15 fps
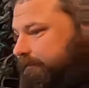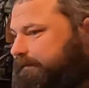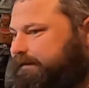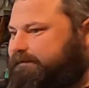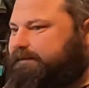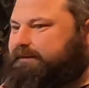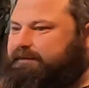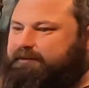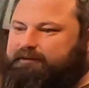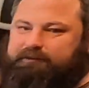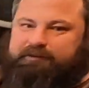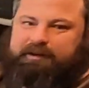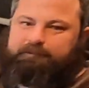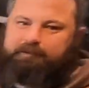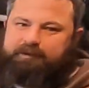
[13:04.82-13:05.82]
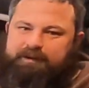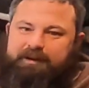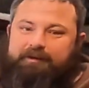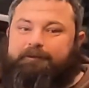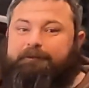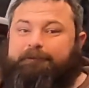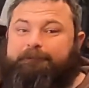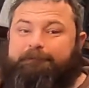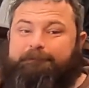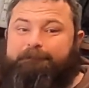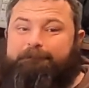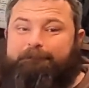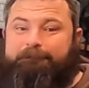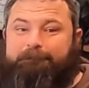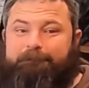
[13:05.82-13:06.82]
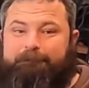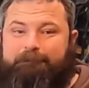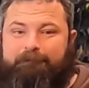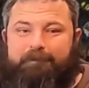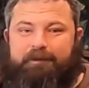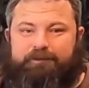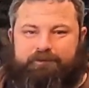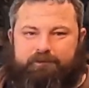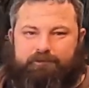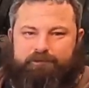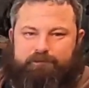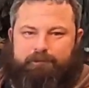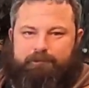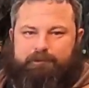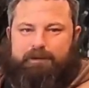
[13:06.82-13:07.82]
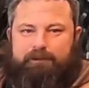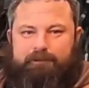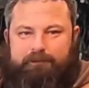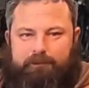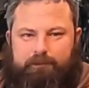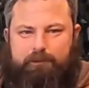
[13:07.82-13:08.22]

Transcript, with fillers: at the back there. There's a engine there. That's it. See what's all around.